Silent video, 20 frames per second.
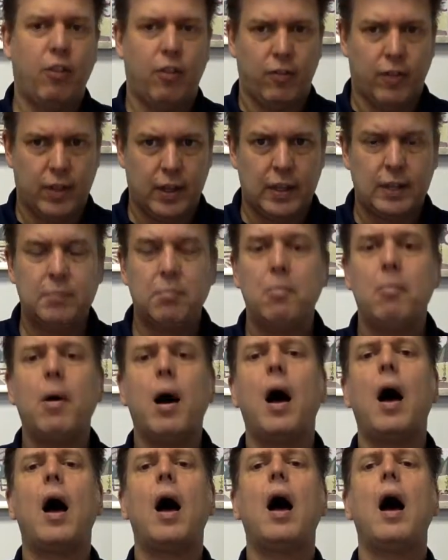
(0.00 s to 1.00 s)
I studied
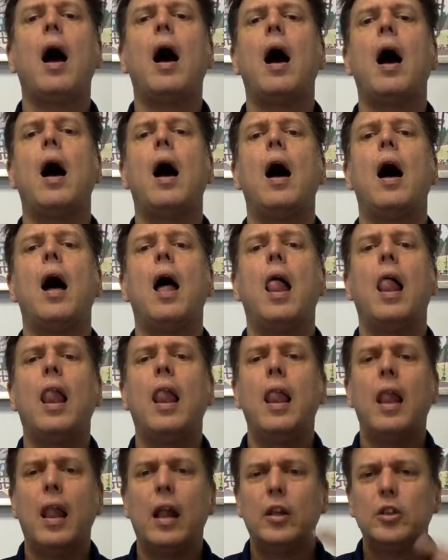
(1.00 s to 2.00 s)
teaching and other
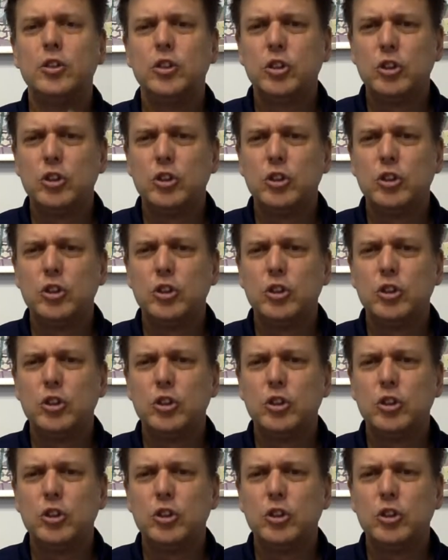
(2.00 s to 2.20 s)
things,